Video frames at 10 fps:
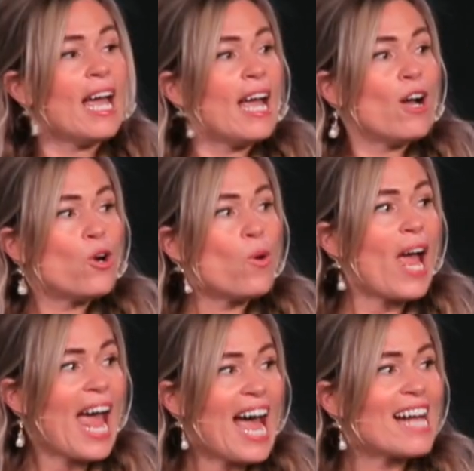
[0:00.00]
who
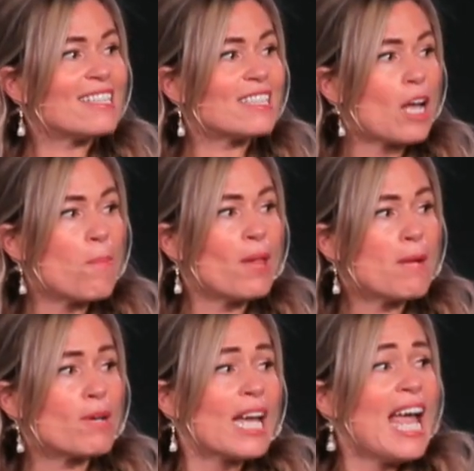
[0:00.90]
has a playbook.
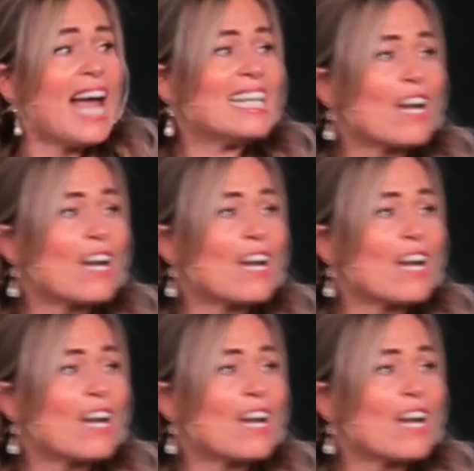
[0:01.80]
And not only